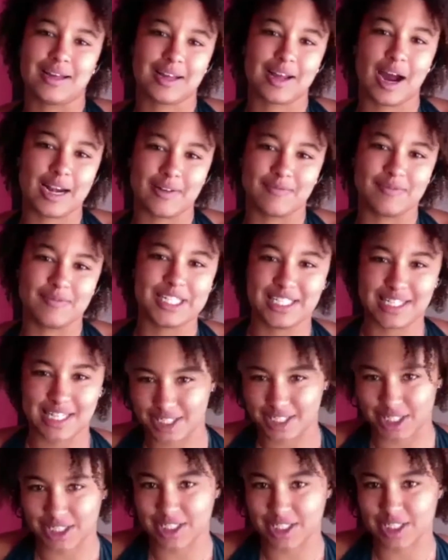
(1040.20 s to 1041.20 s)
kind of
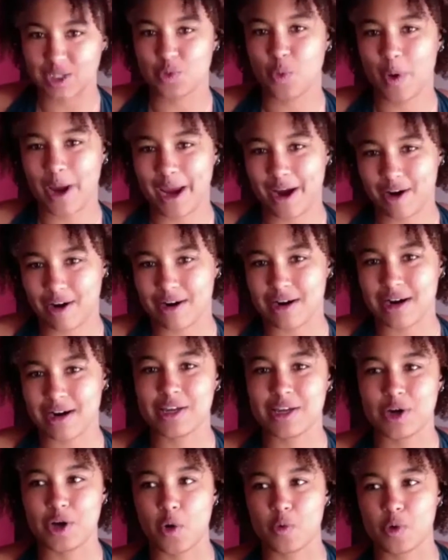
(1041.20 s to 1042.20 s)
decisions where,
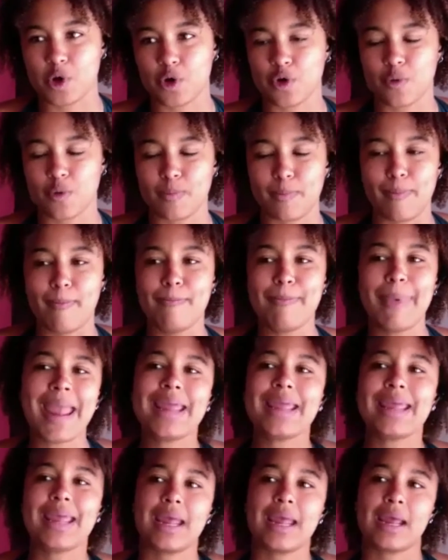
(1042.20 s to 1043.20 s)
you're
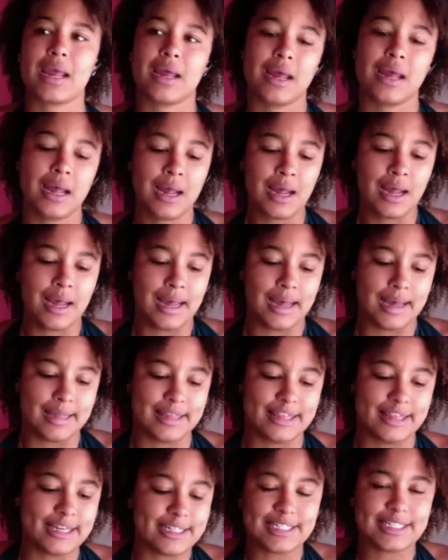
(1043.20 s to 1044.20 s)
making
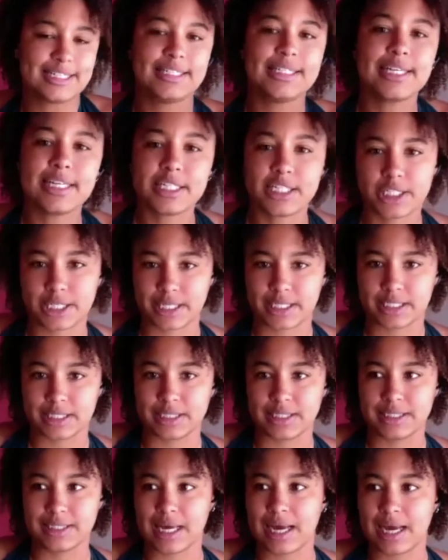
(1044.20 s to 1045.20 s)
the
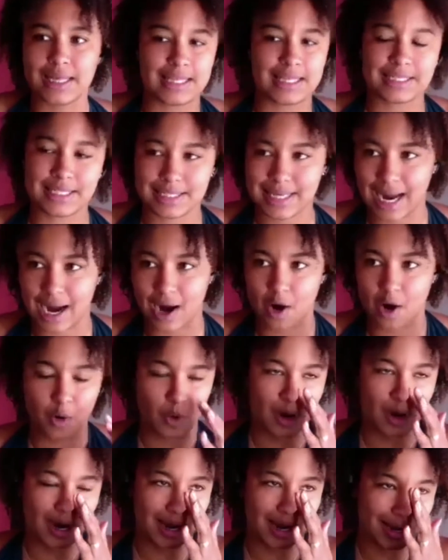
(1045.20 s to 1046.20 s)
decisions. This is
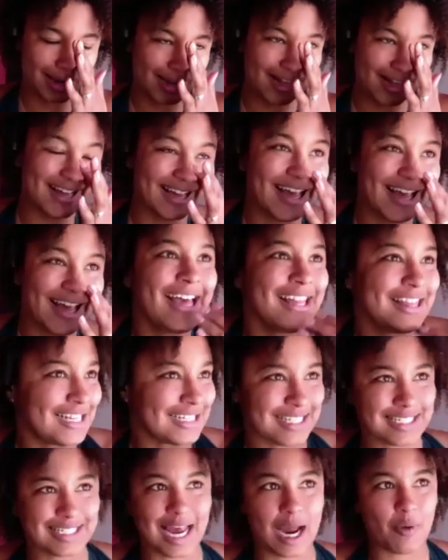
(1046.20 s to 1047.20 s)
how
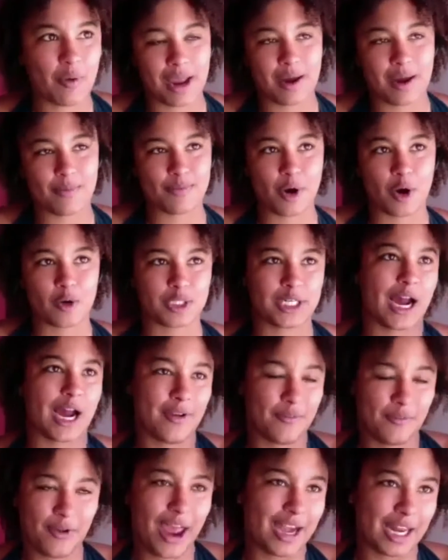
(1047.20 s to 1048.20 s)
this is how I approach.
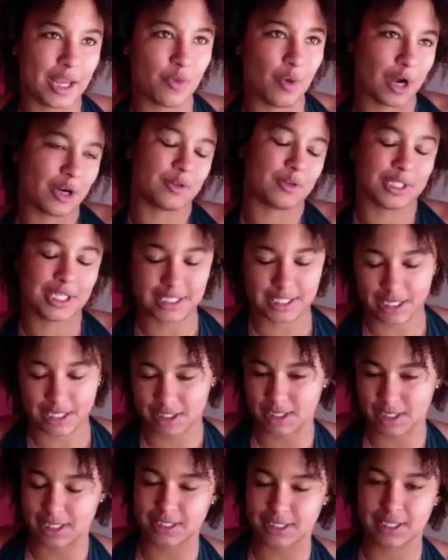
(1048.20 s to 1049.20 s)
If anyone who's
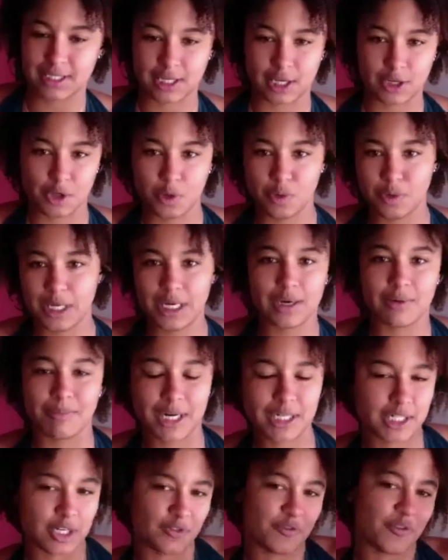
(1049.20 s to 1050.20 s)
listening to this is a "you need a
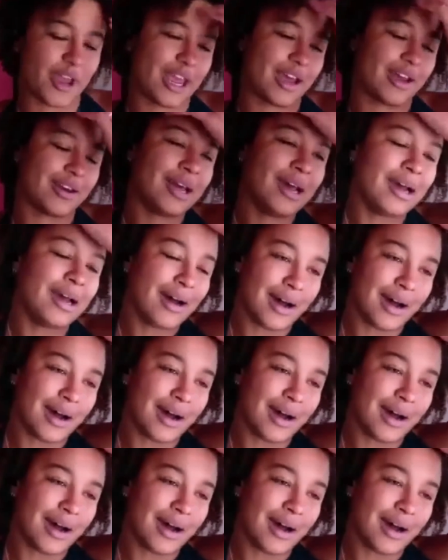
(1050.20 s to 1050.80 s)
budget" fan,